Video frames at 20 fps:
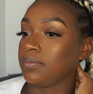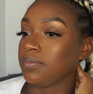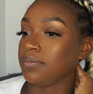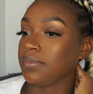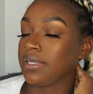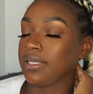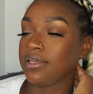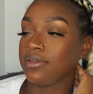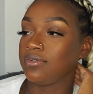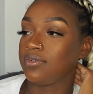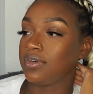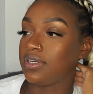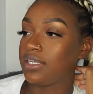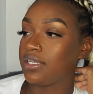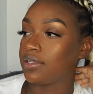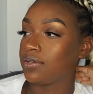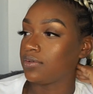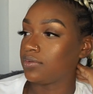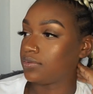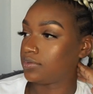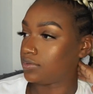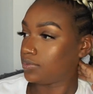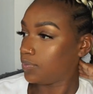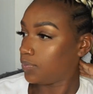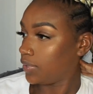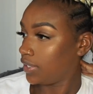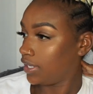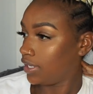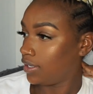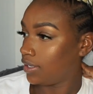me and Unique,
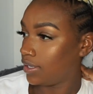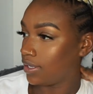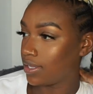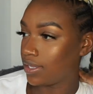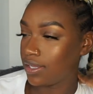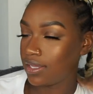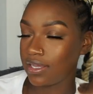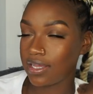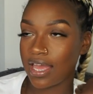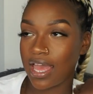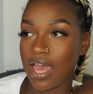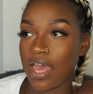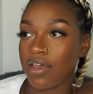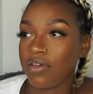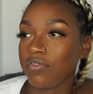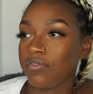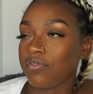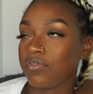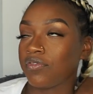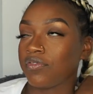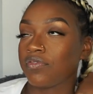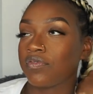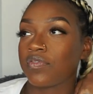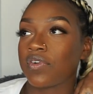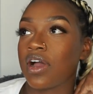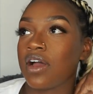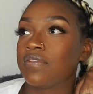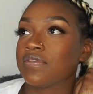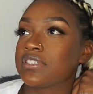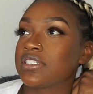we have
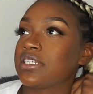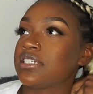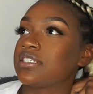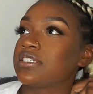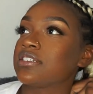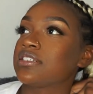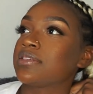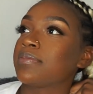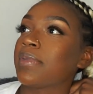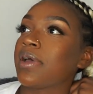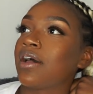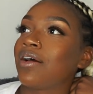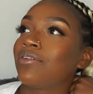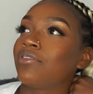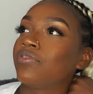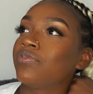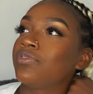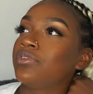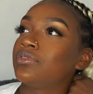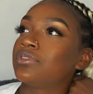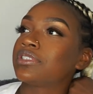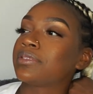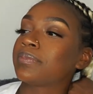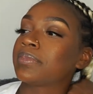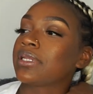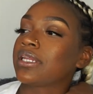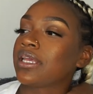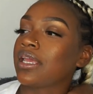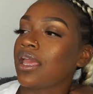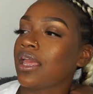conversations about our future
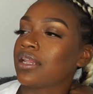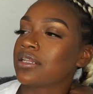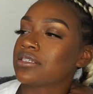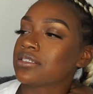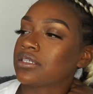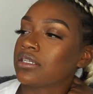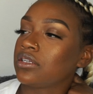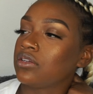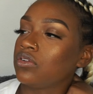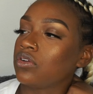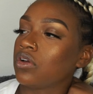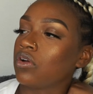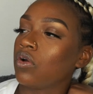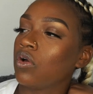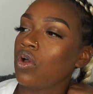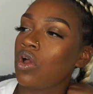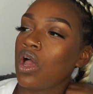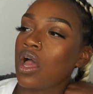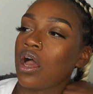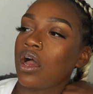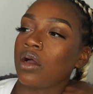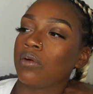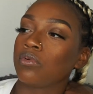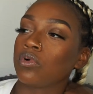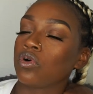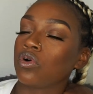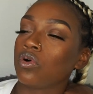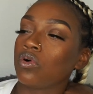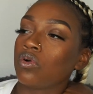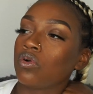plans and, you know,
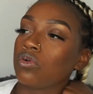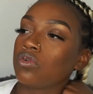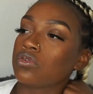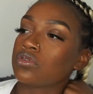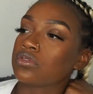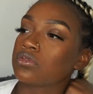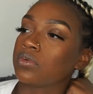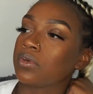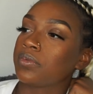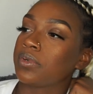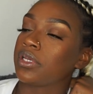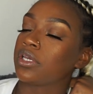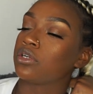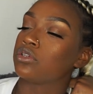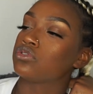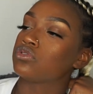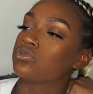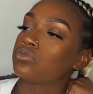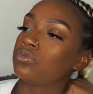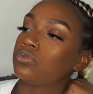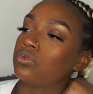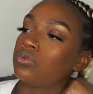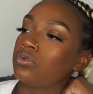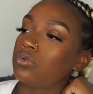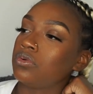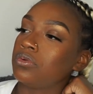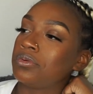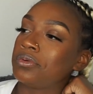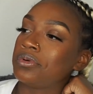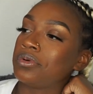our goals, what we're gonna
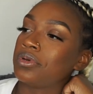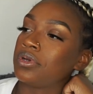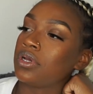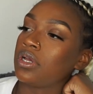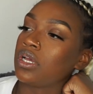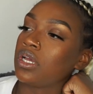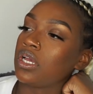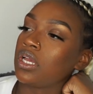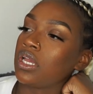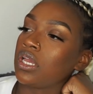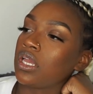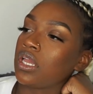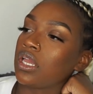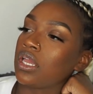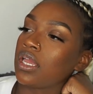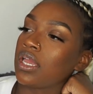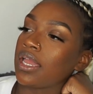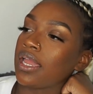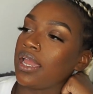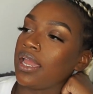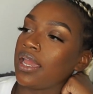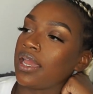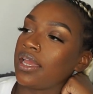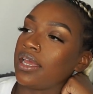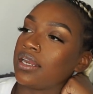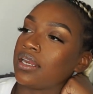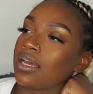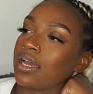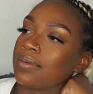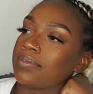do.
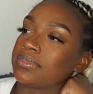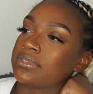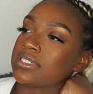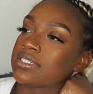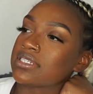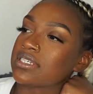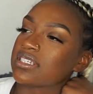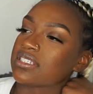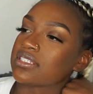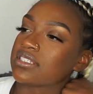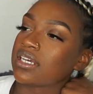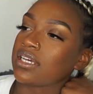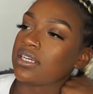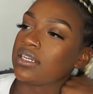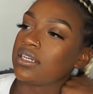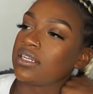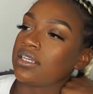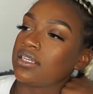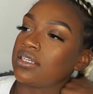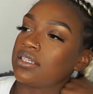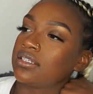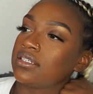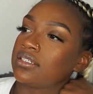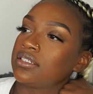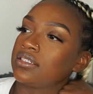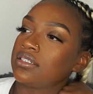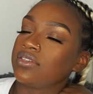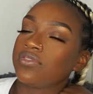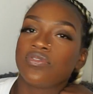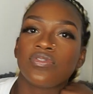And I'm just excited
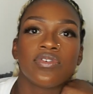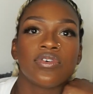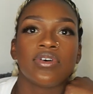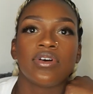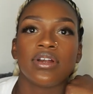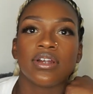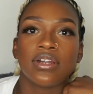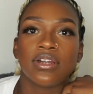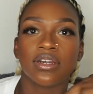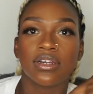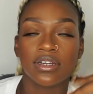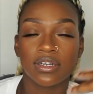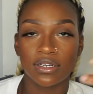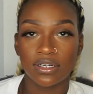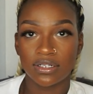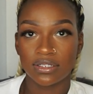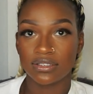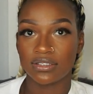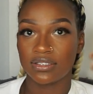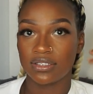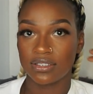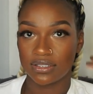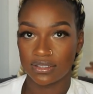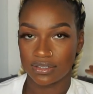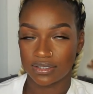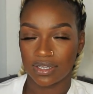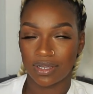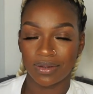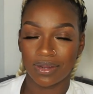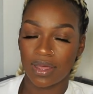
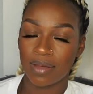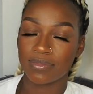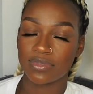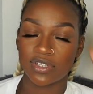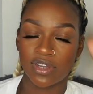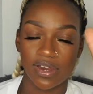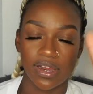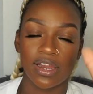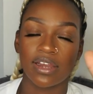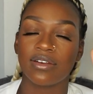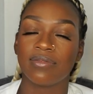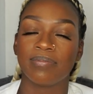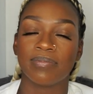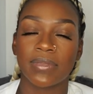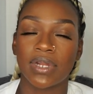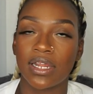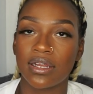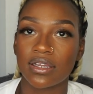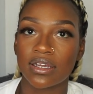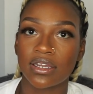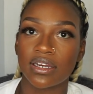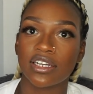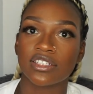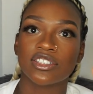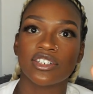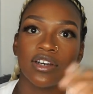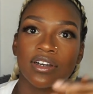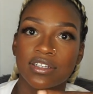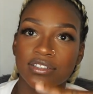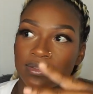I'm sorry, I'm not looking
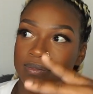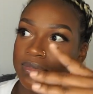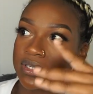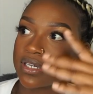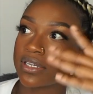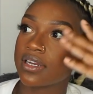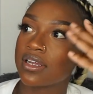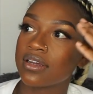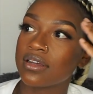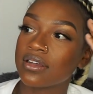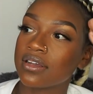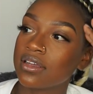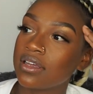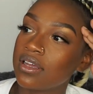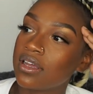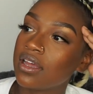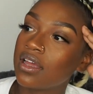at y'all because I'm looking at her.